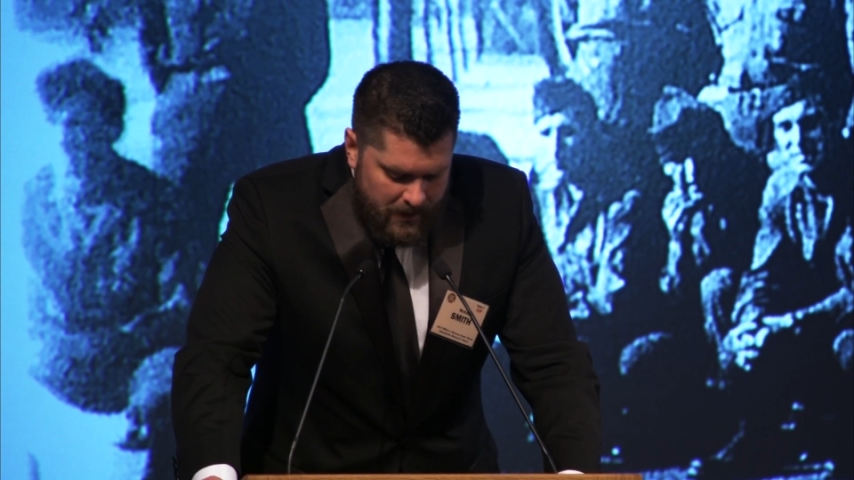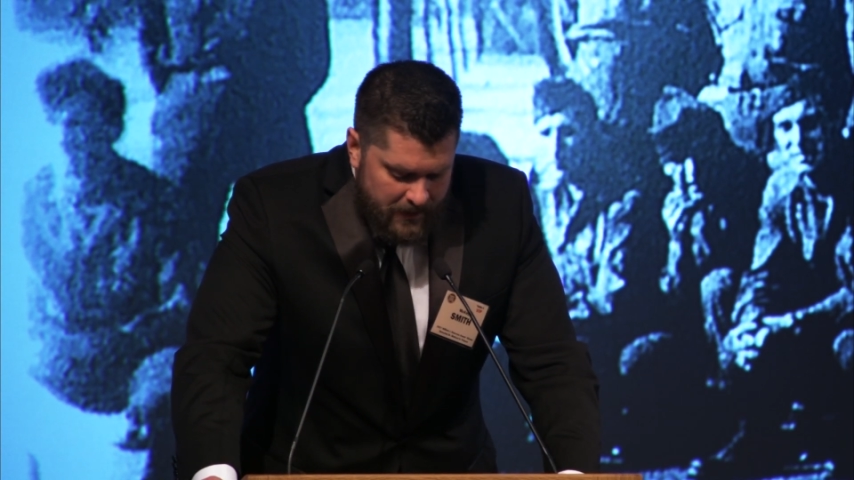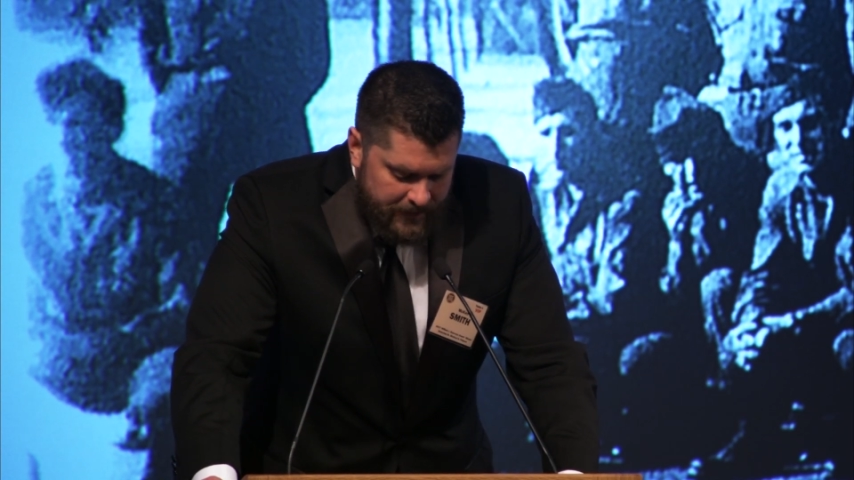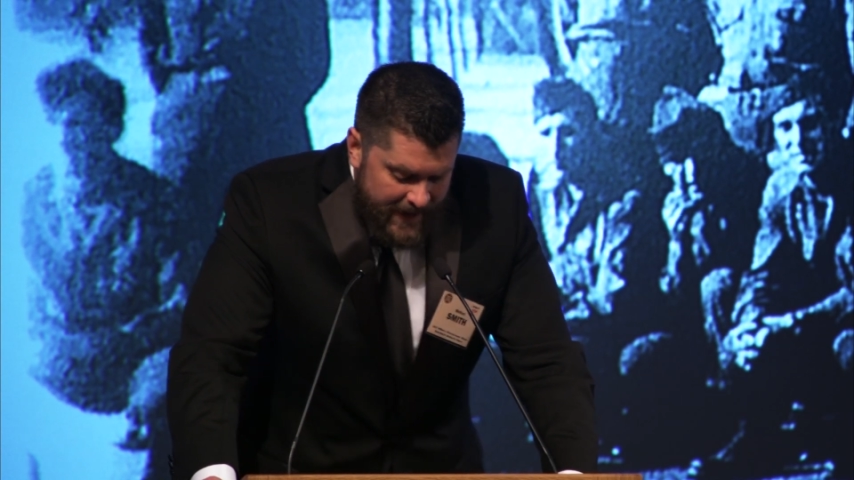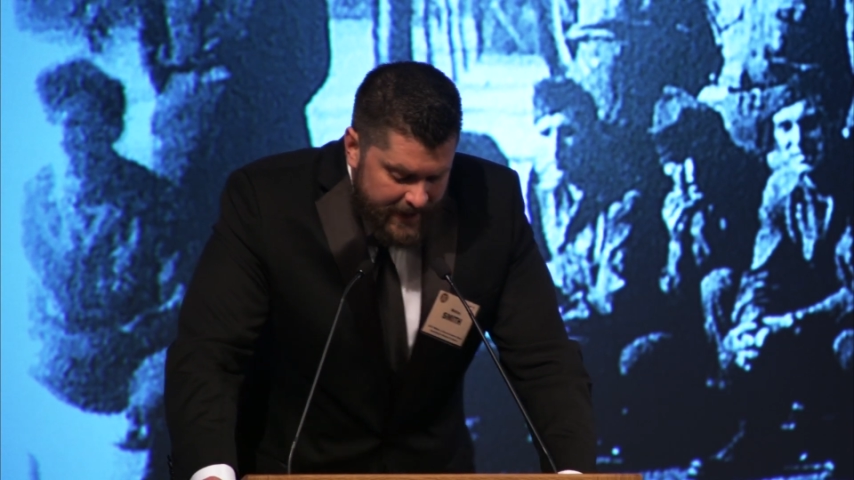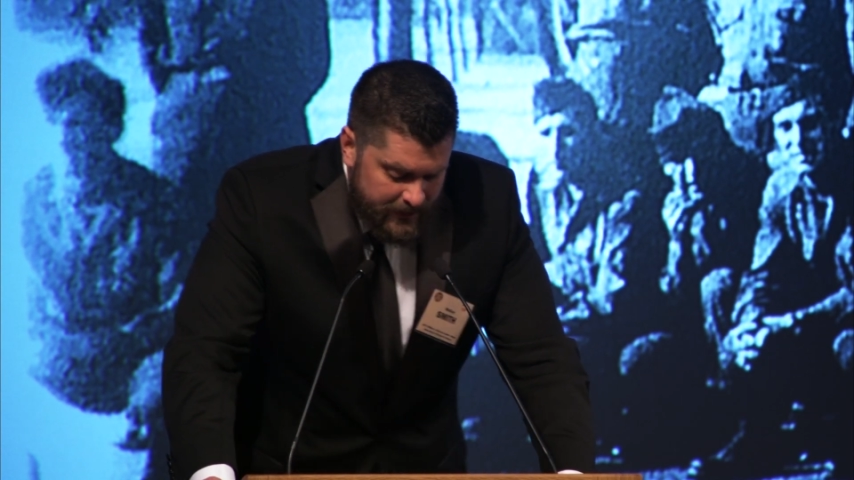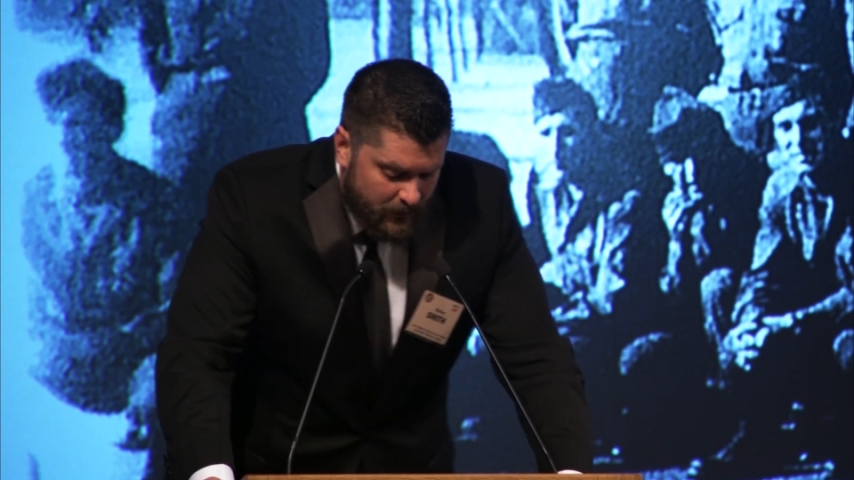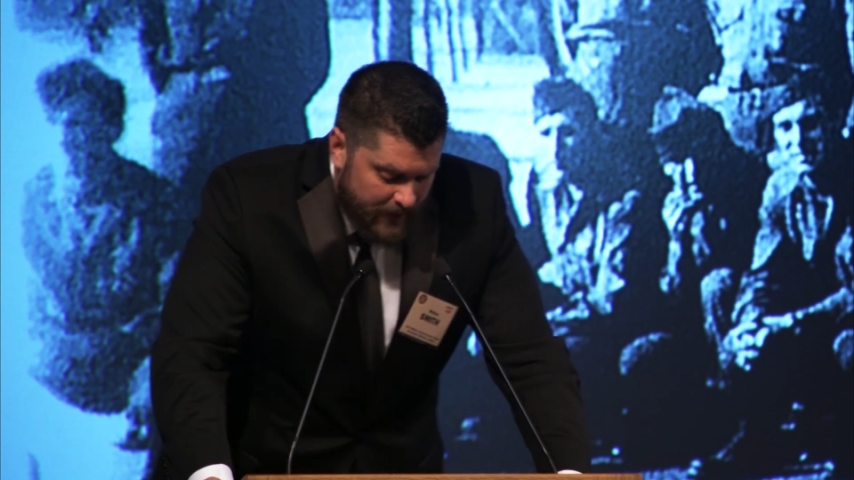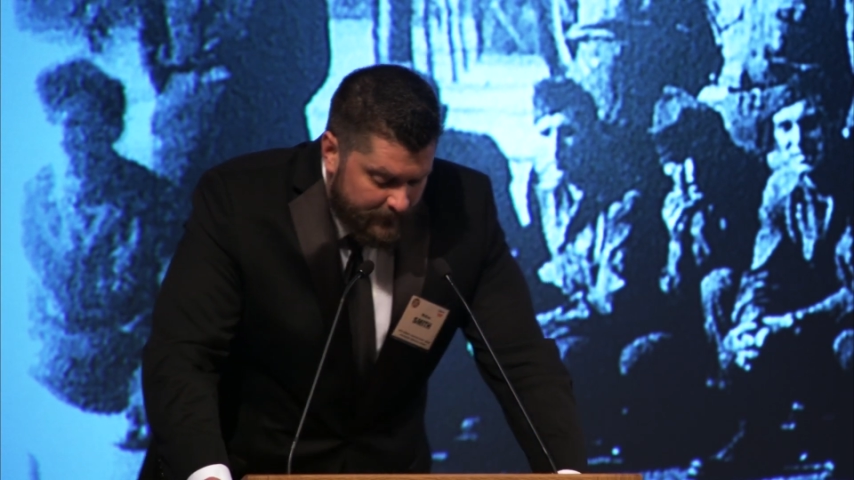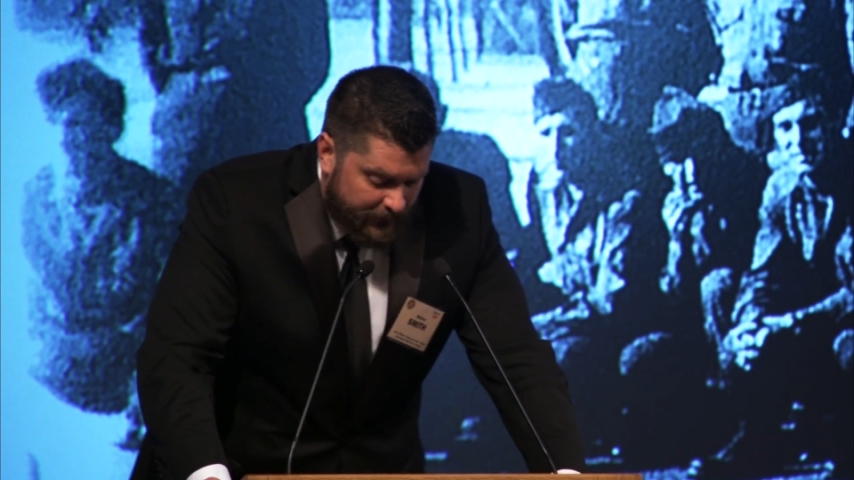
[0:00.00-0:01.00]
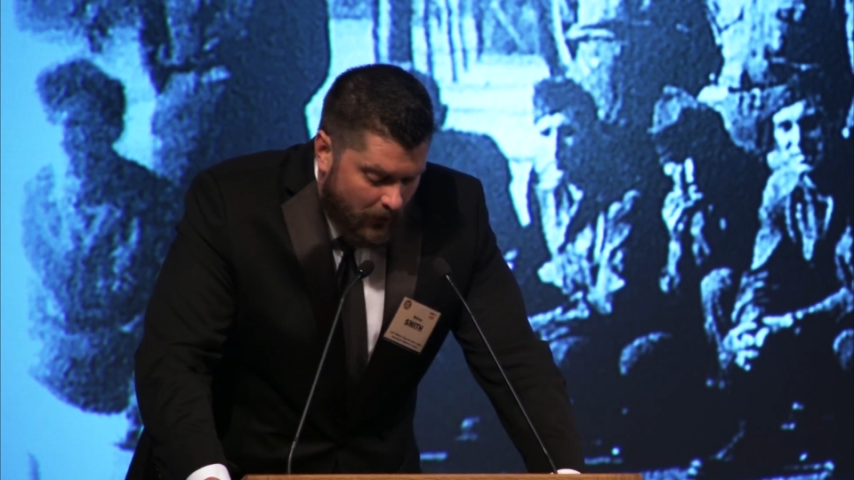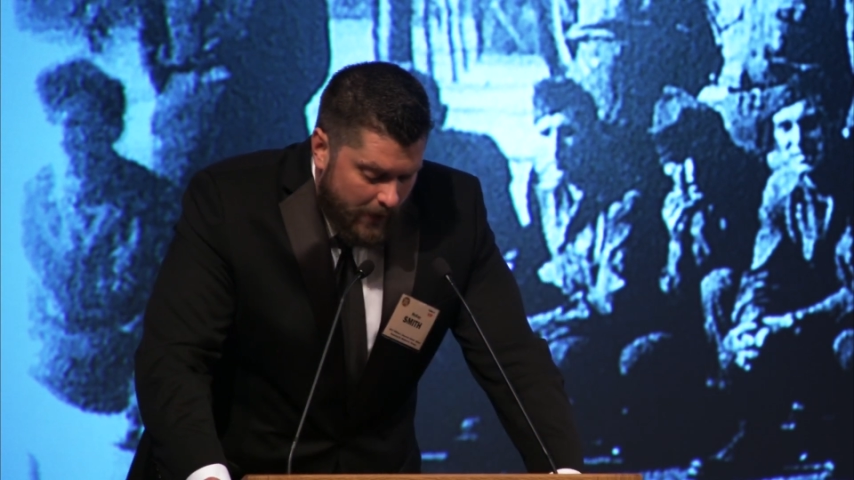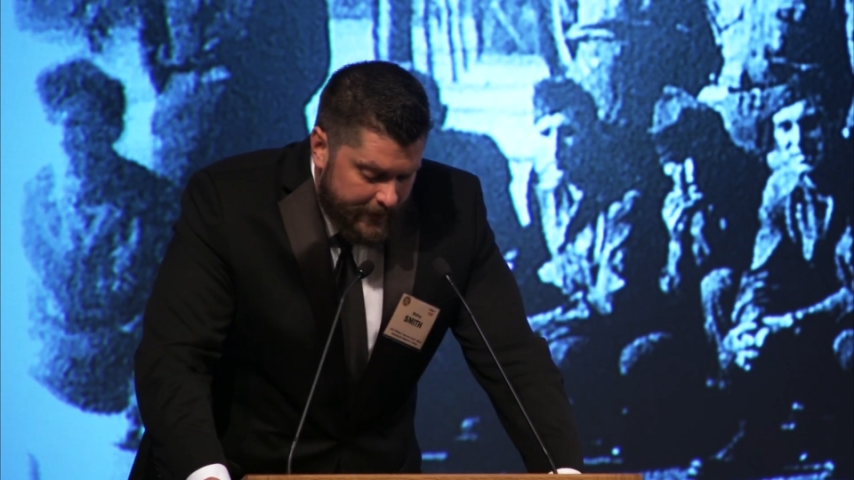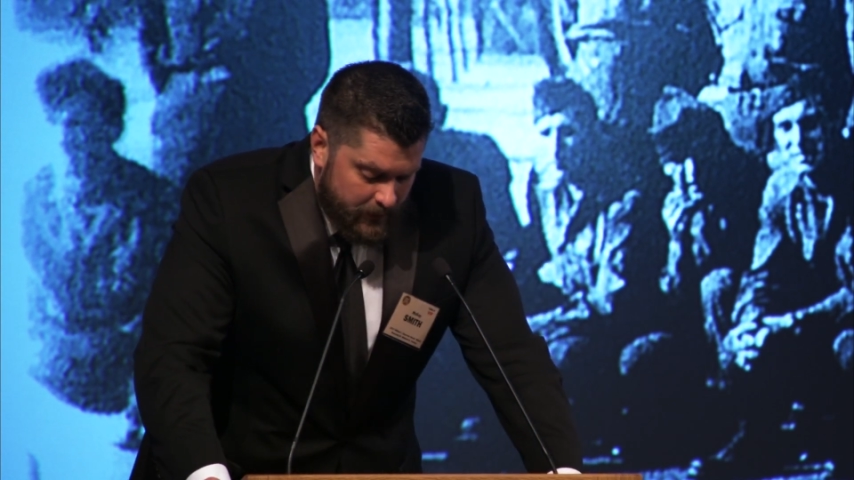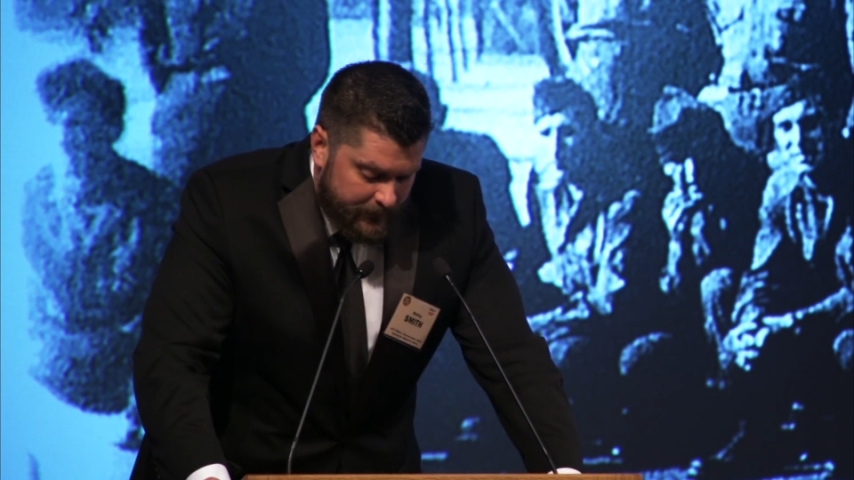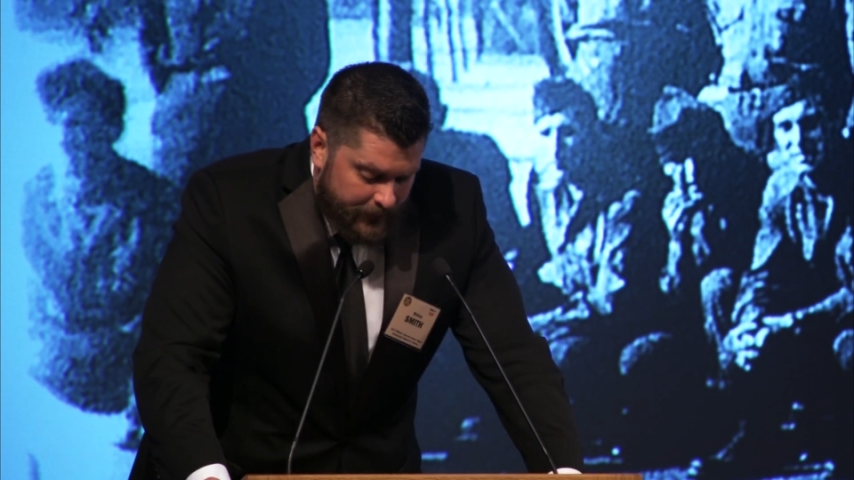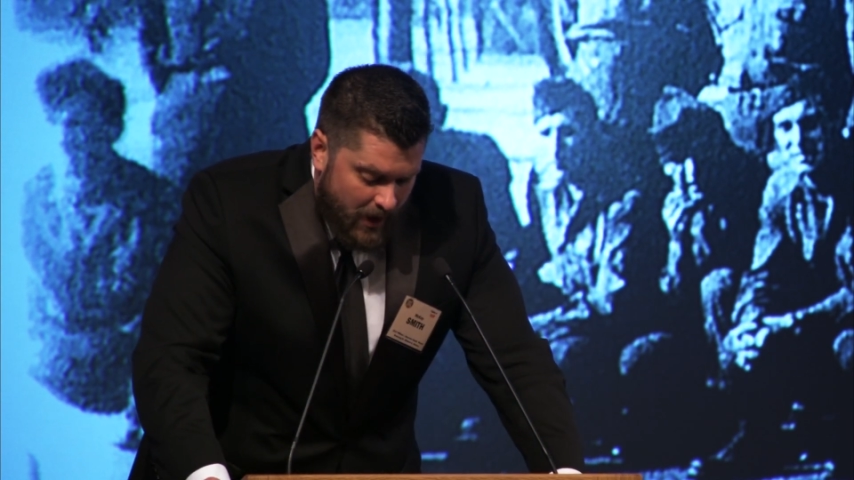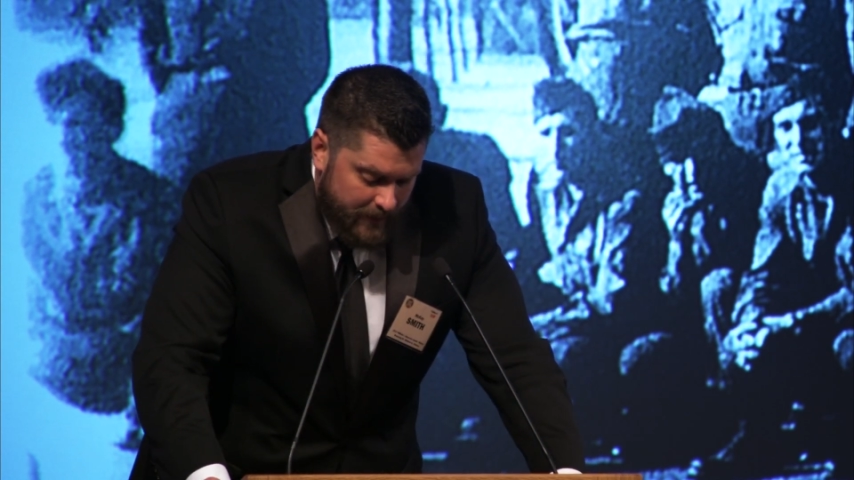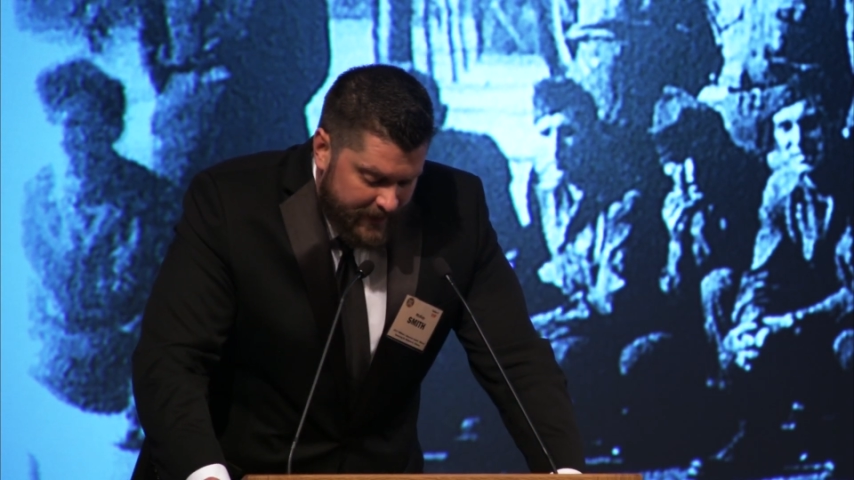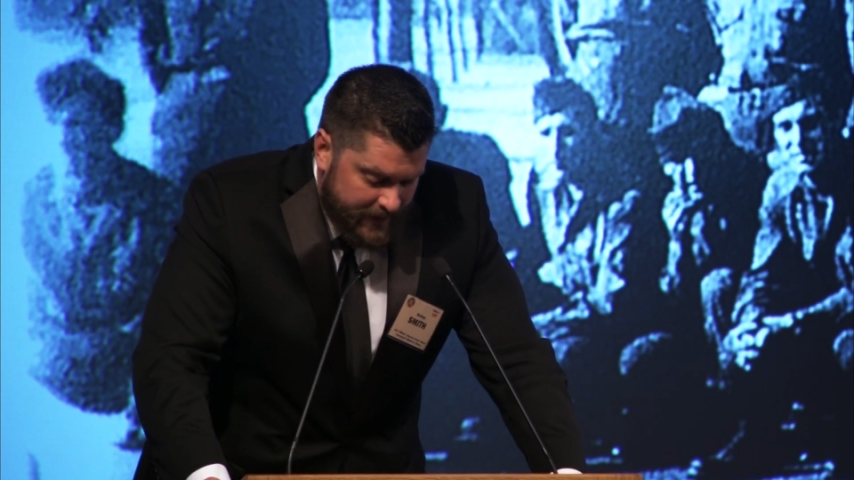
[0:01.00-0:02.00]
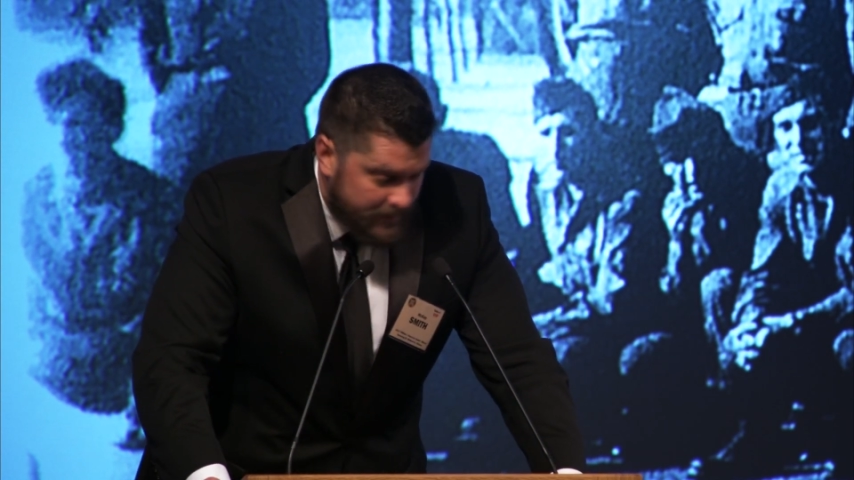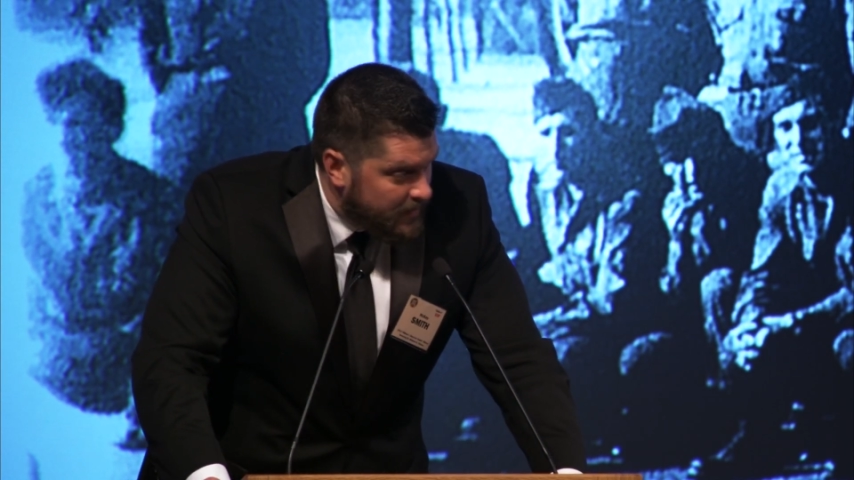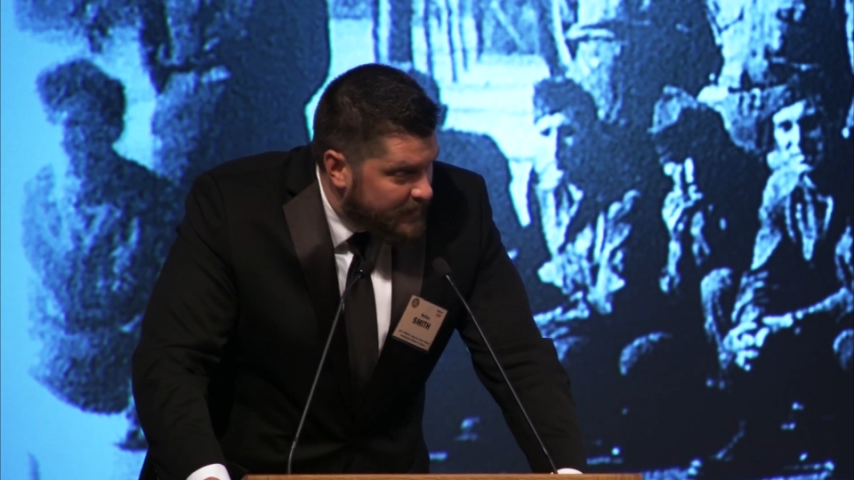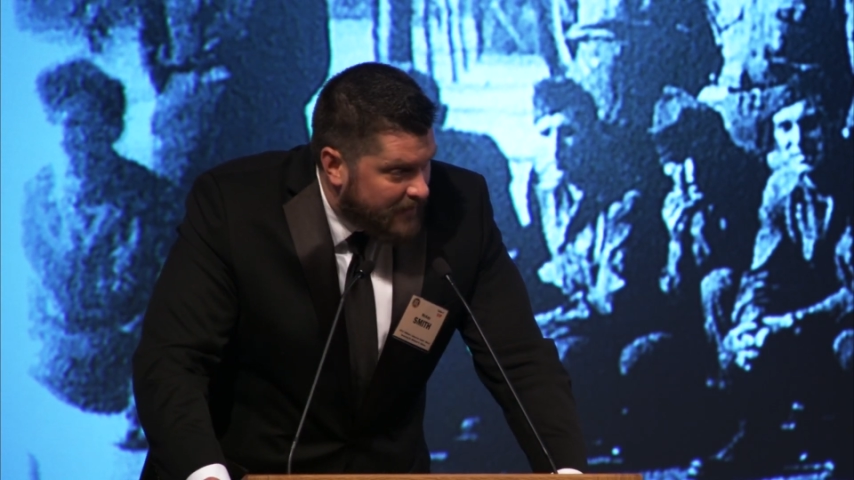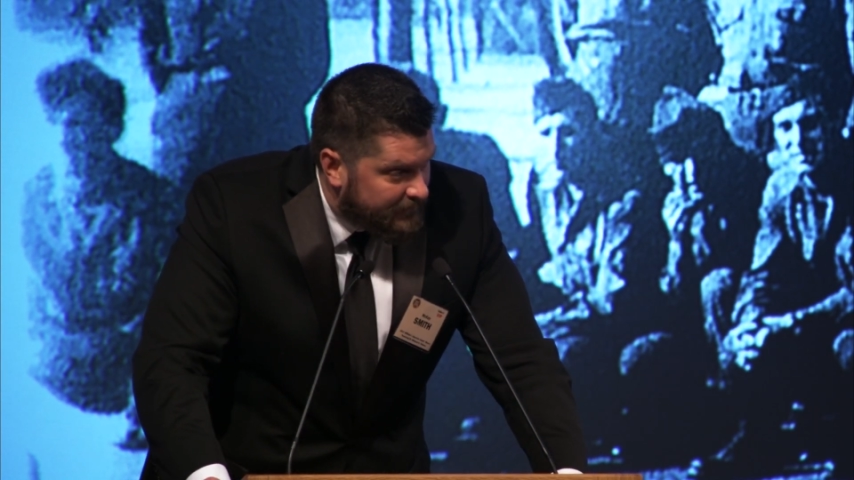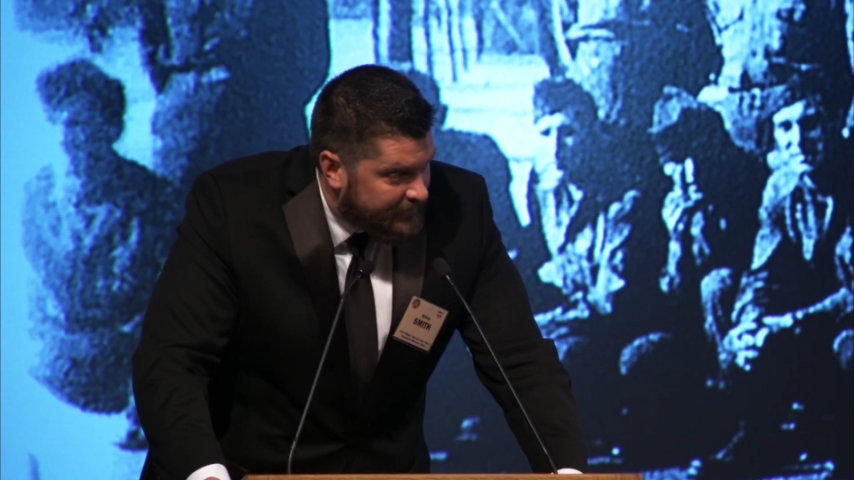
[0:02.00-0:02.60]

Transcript: Thank you, Clem, for all that you have taught me about